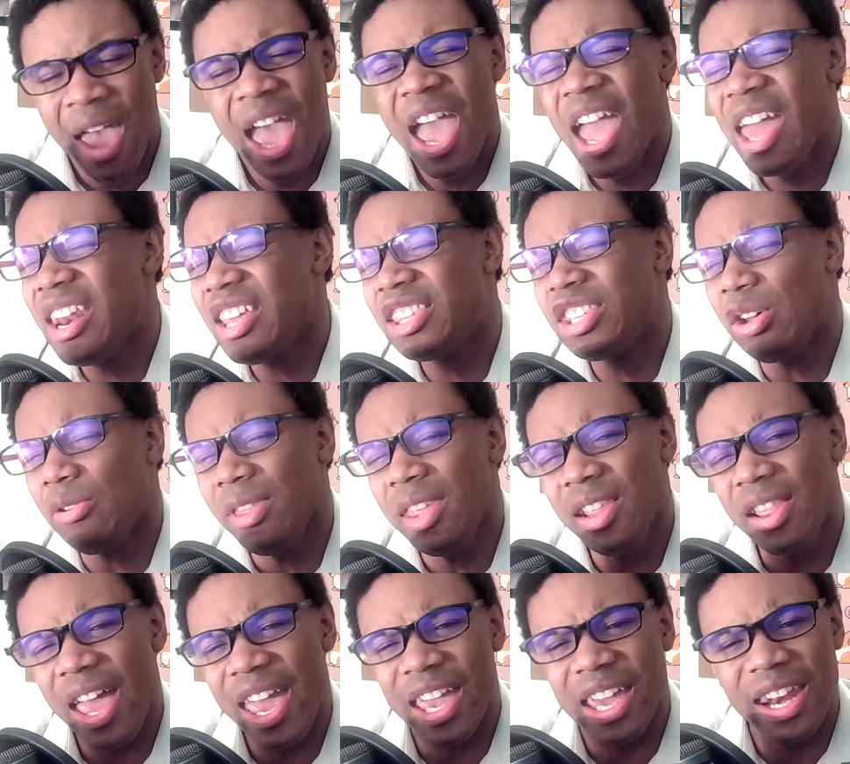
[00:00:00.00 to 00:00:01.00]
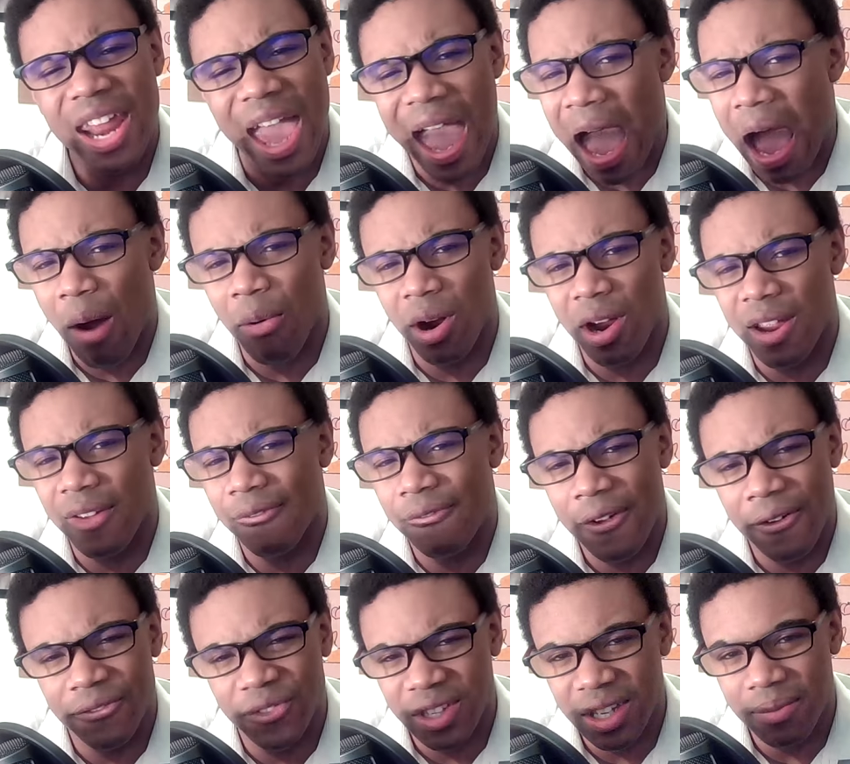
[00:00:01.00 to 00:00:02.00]
And it's only like an hour and
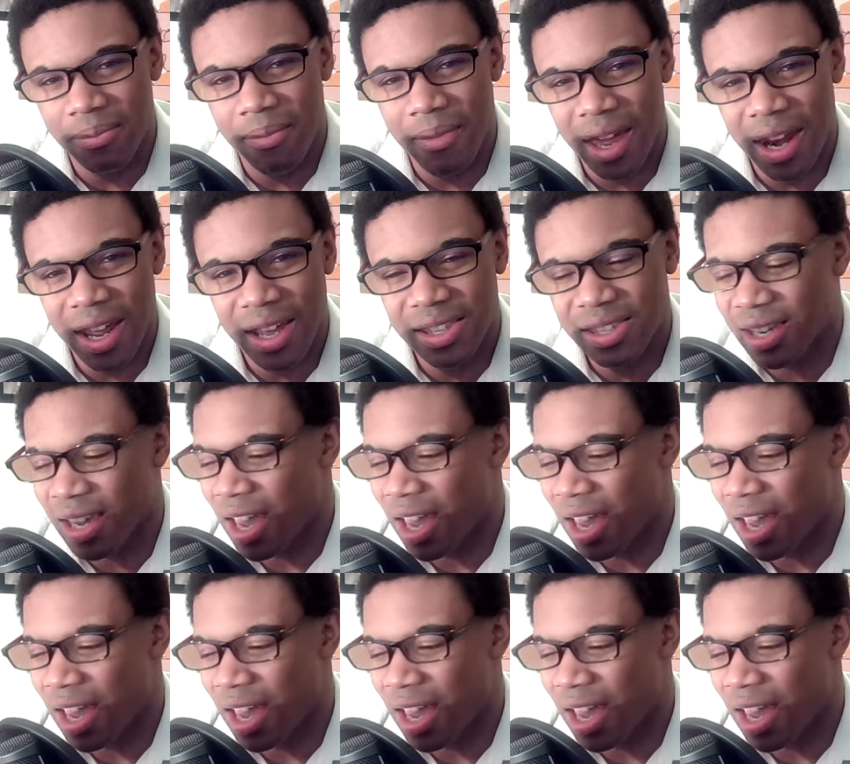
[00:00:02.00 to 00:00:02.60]
15 minutes.